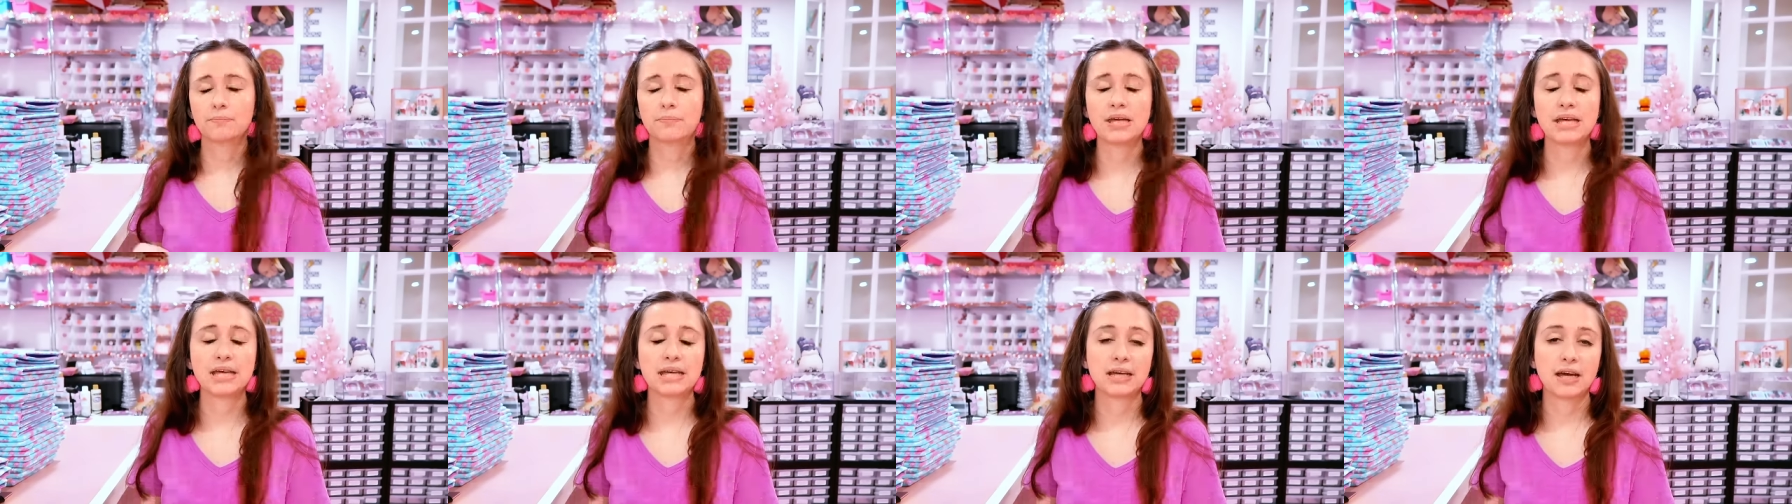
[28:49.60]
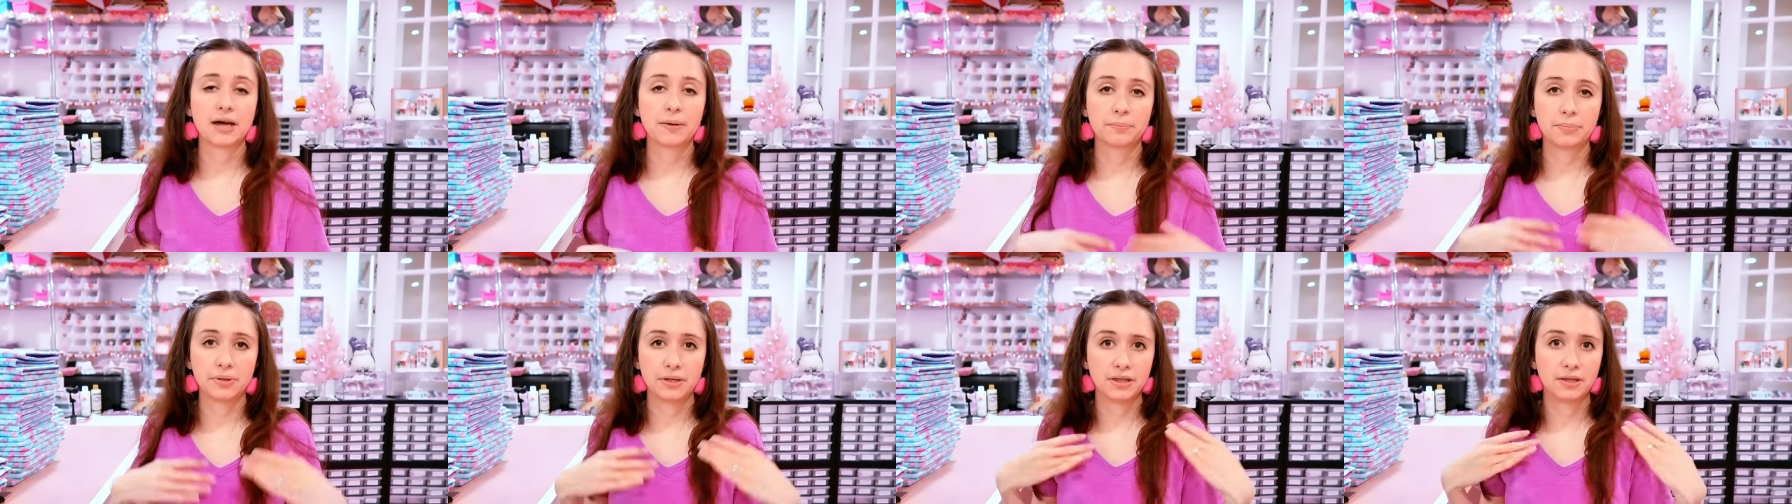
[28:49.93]
being
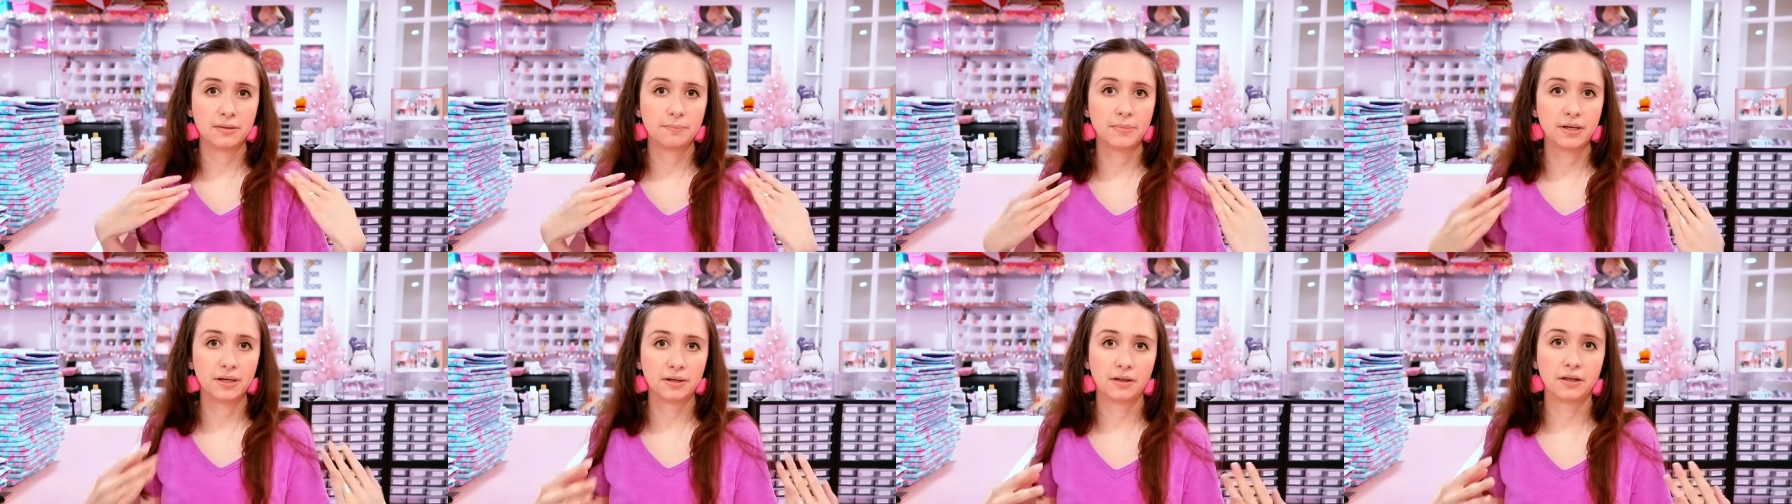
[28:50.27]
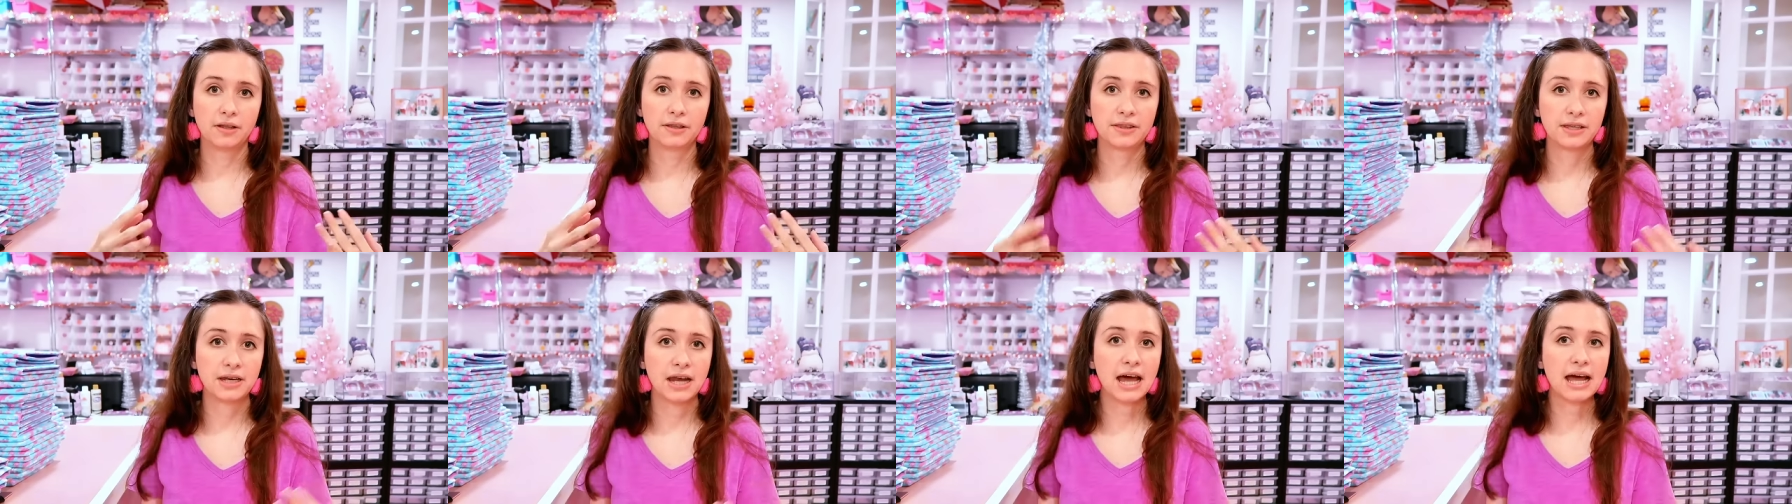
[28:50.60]
up in the
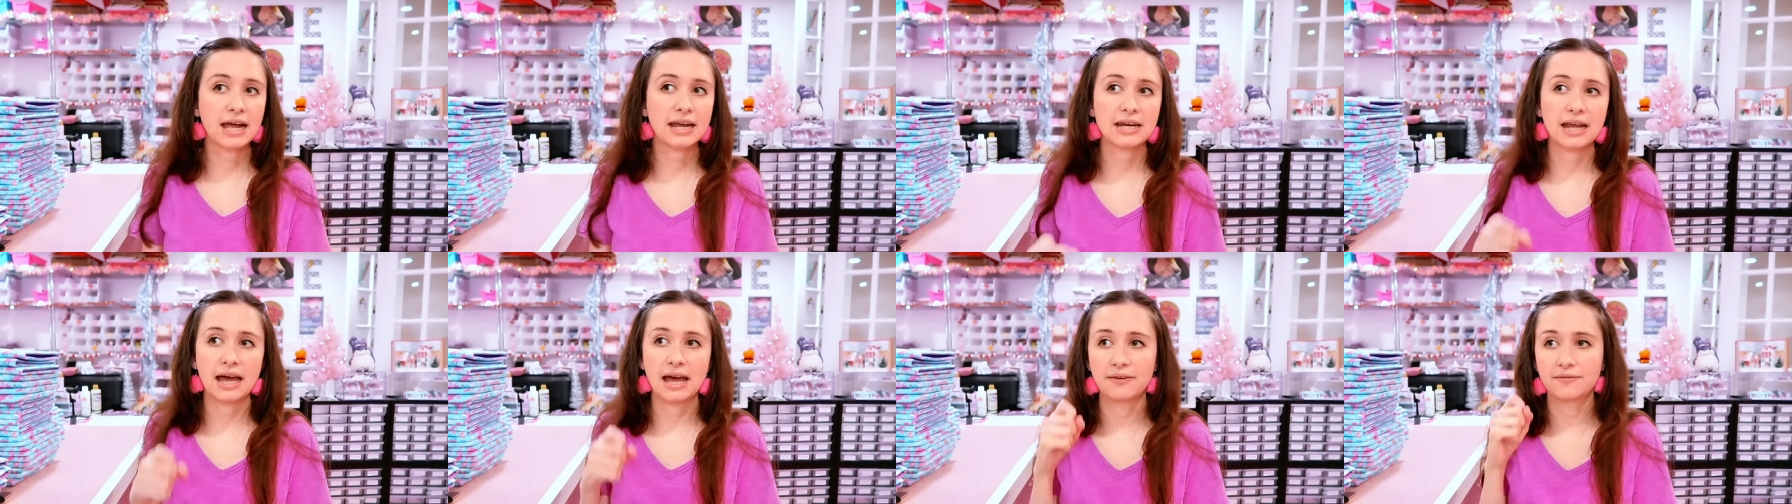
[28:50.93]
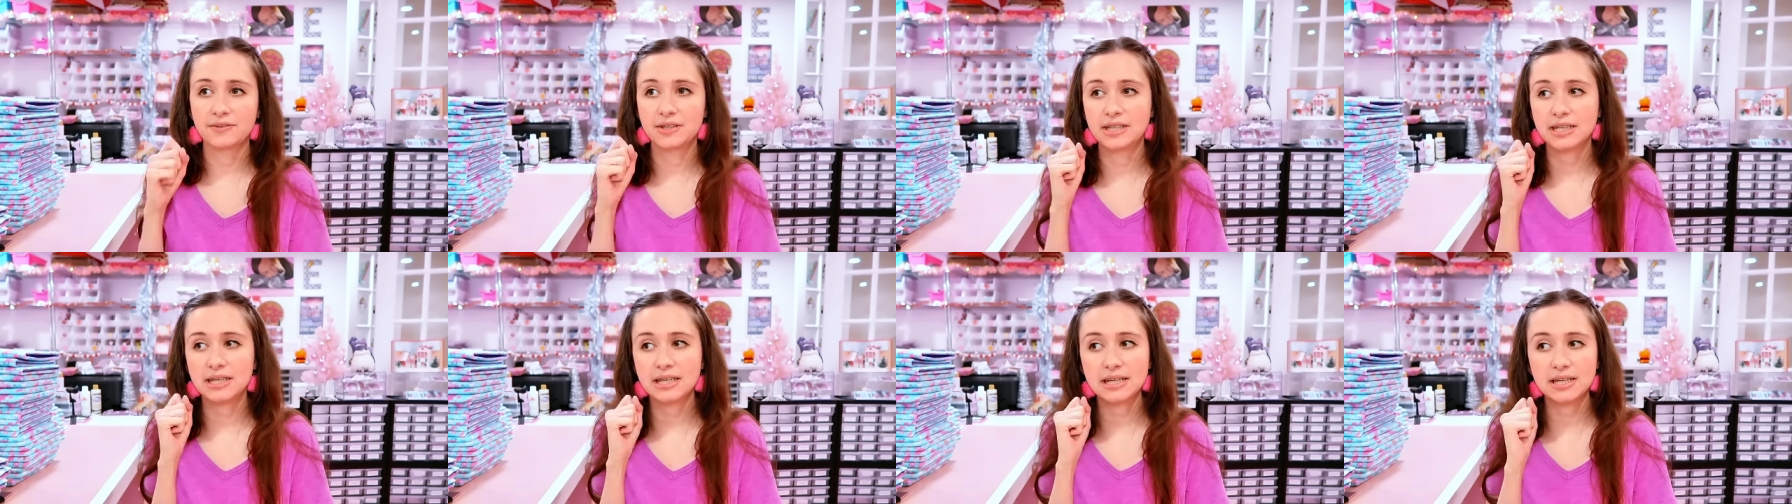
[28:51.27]
middle of the night having to